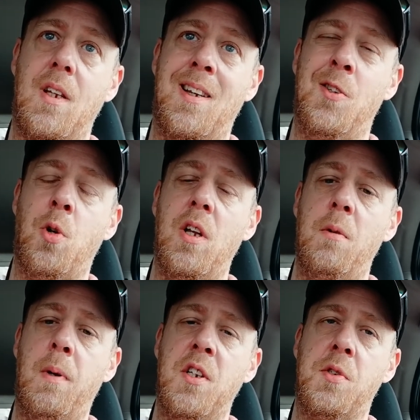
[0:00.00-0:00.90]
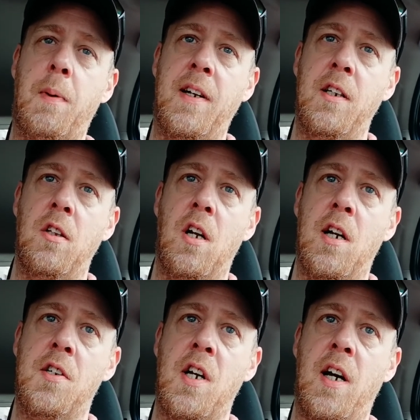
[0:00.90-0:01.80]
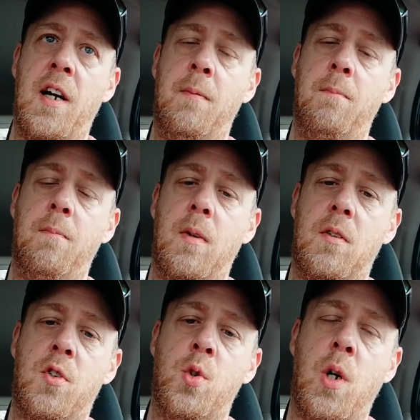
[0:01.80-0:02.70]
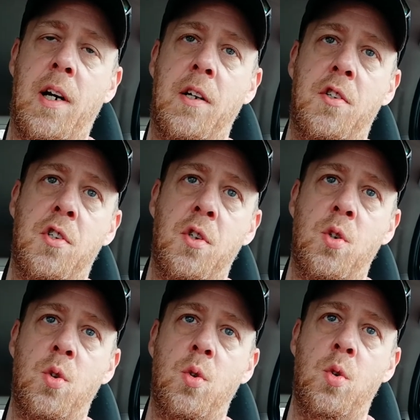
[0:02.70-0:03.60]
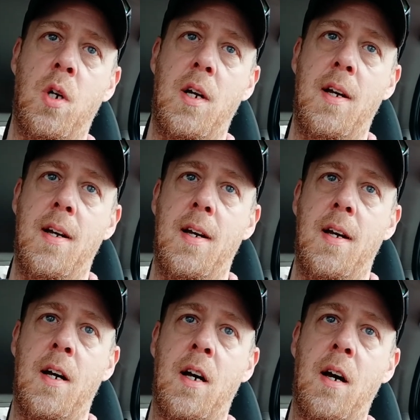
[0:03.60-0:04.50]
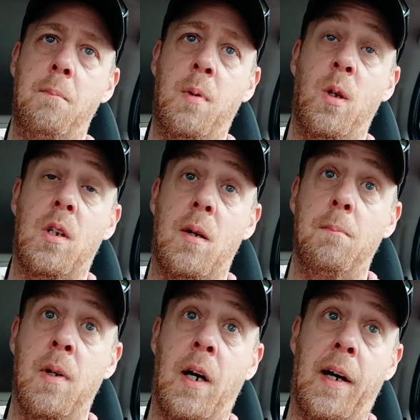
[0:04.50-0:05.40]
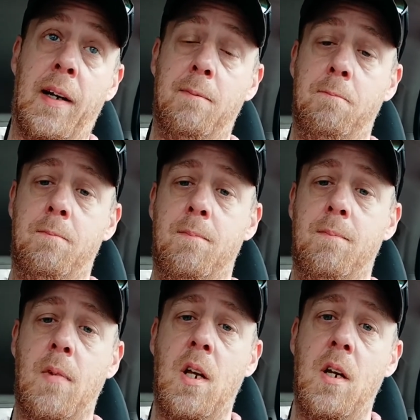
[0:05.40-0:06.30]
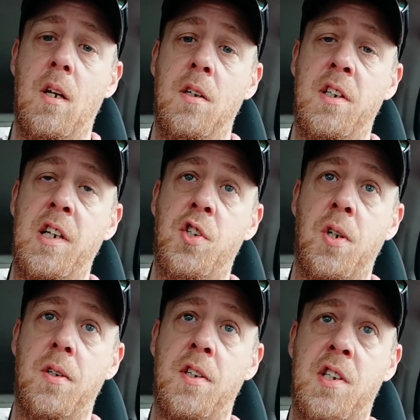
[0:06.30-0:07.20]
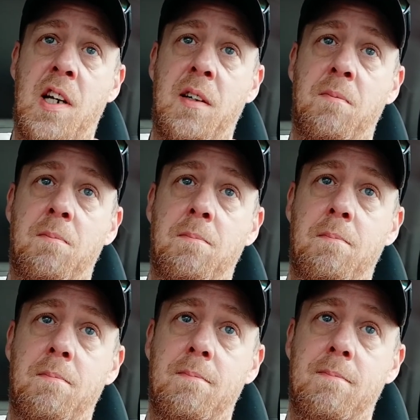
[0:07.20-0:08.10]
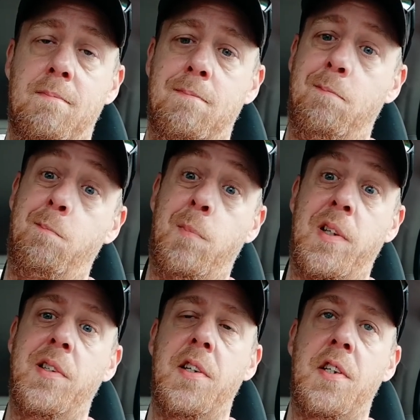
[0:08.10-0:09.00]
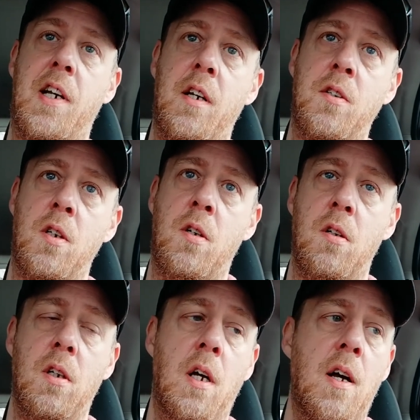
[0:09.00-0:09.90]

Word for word: as well, I've been spending a lot of time trying to uh, build up my t-shirt design business, I guess you'd call it,